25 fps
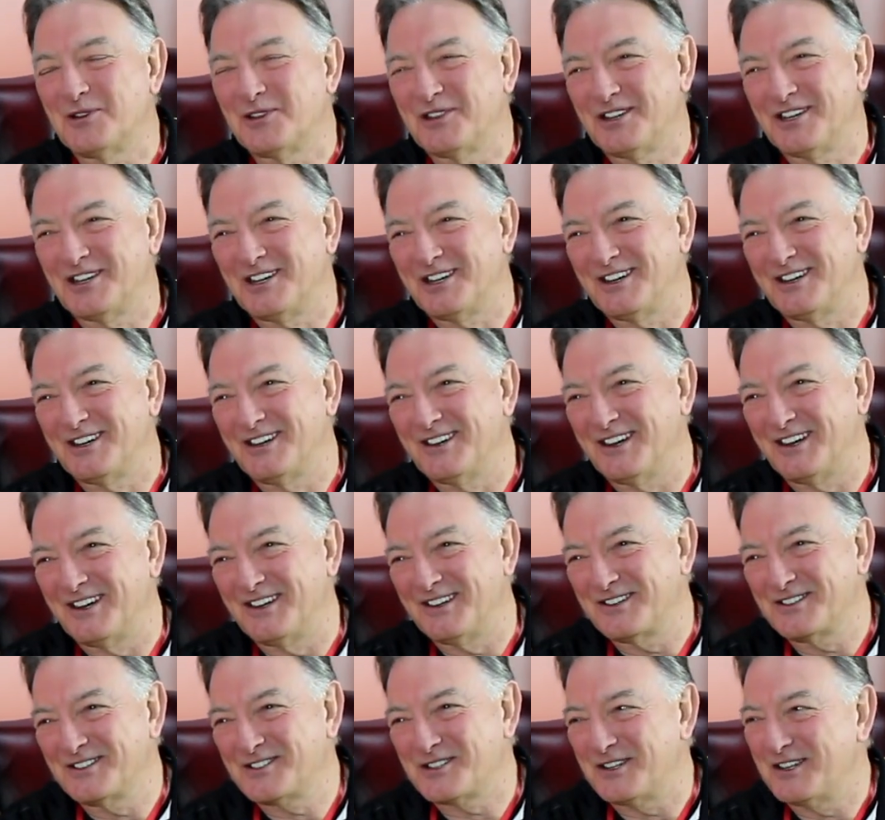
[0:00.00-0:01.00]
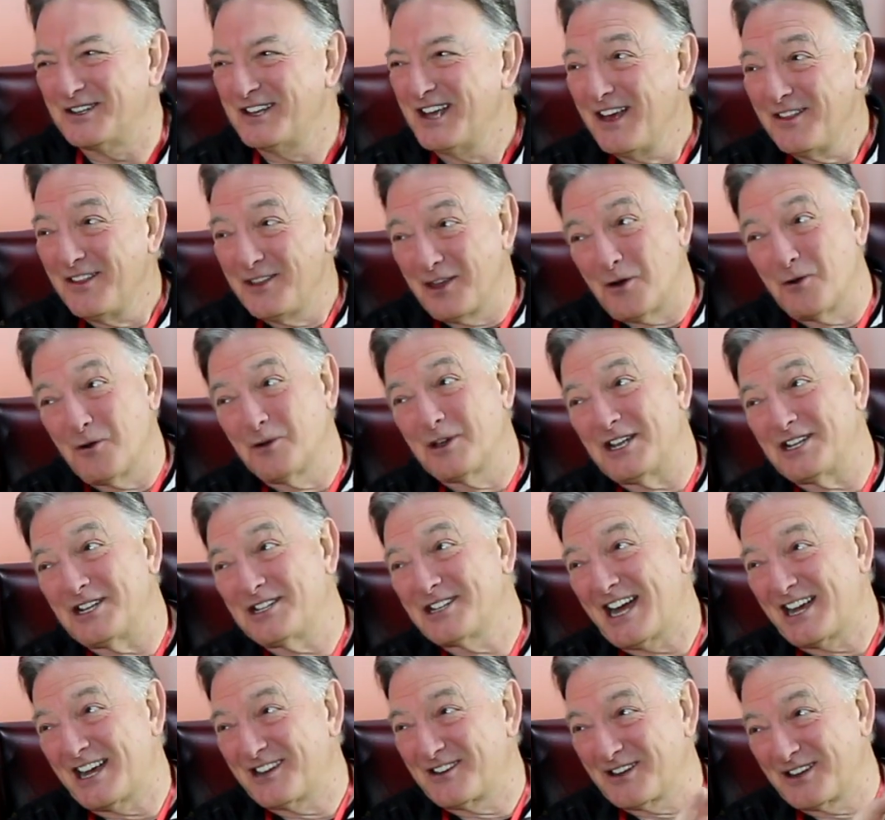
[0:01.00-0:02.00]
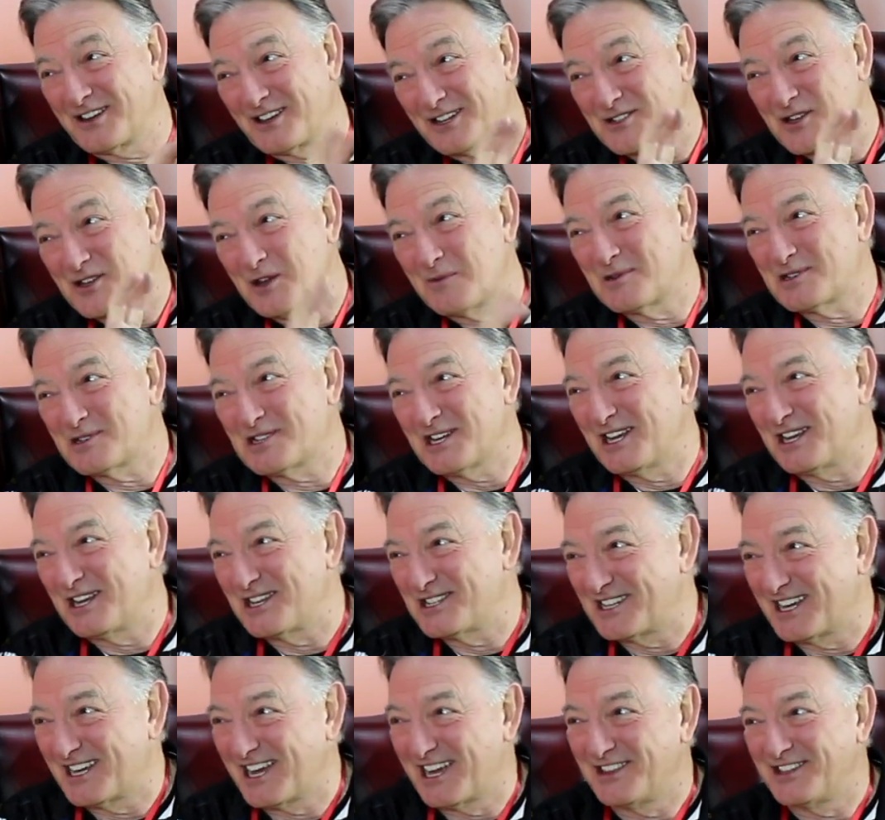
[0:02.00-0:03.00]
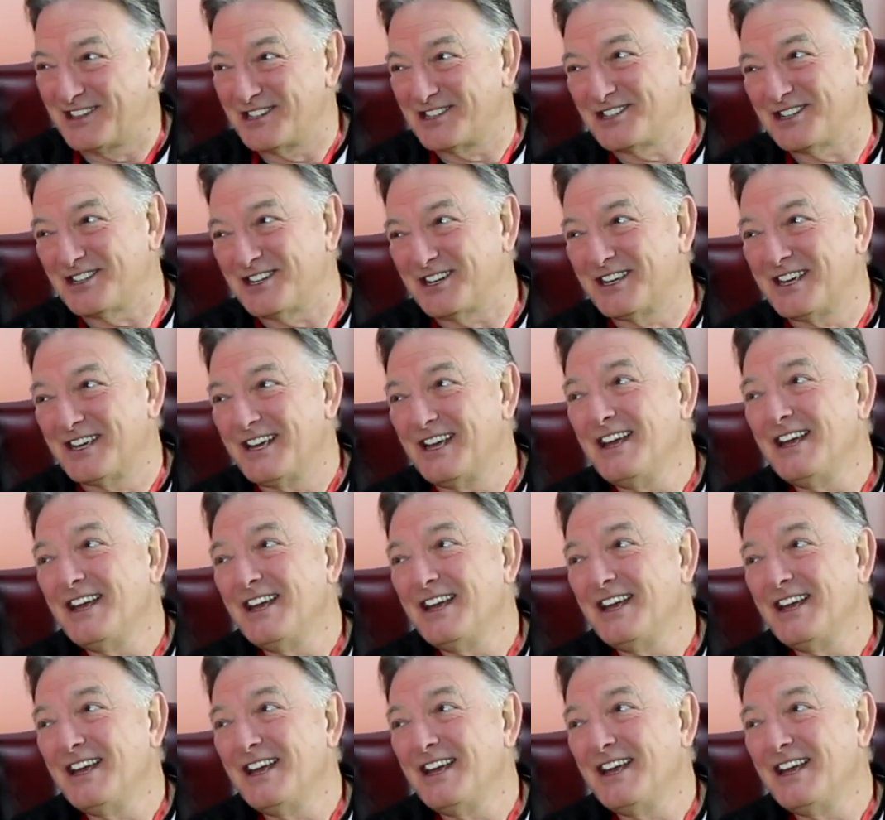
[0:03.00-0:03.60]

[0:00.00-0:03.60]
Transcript: won the old gits category, the super seniors again this year.